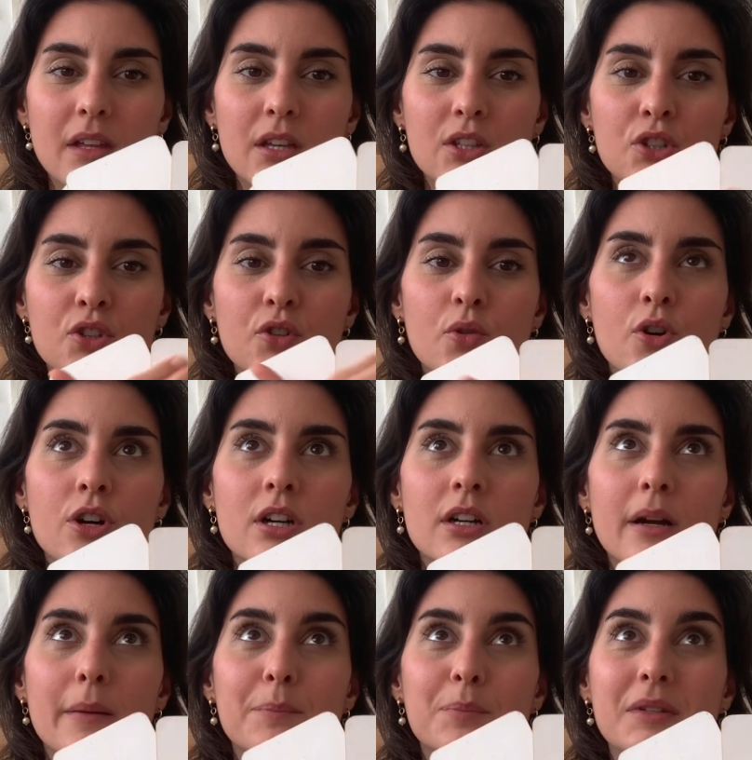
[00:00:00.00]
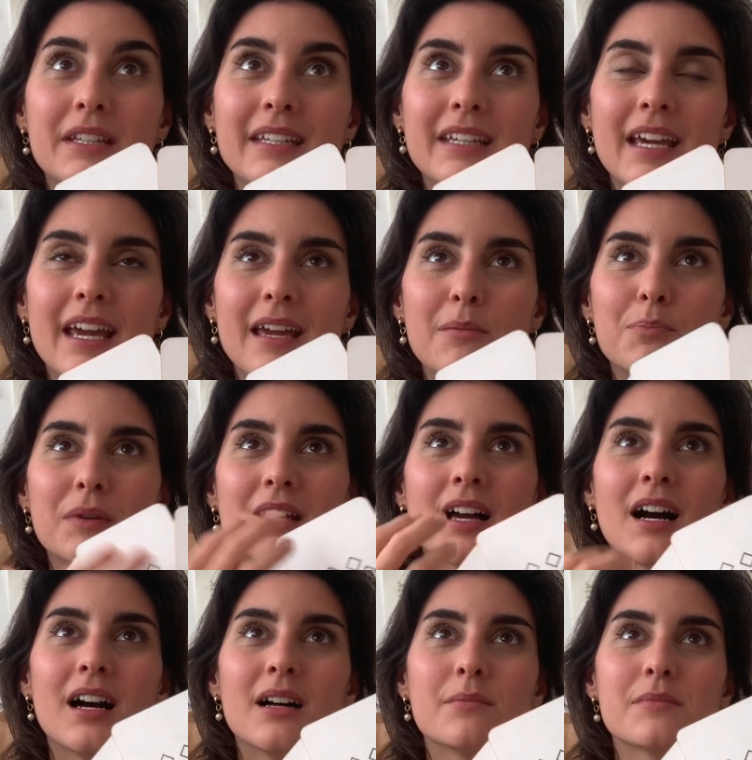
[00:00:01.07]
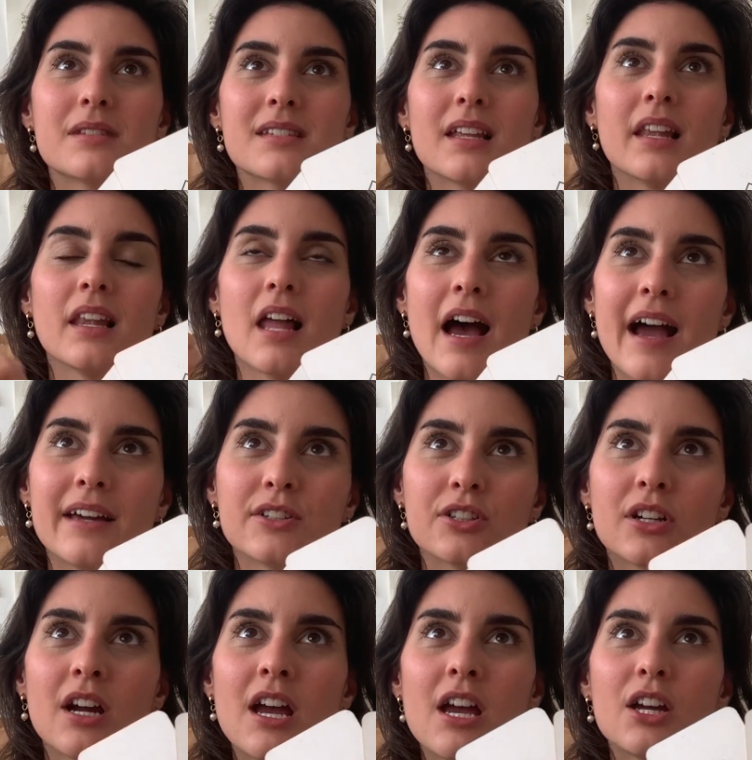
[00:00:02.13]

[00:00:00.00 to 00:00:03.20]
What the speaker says: your being becomes lighter,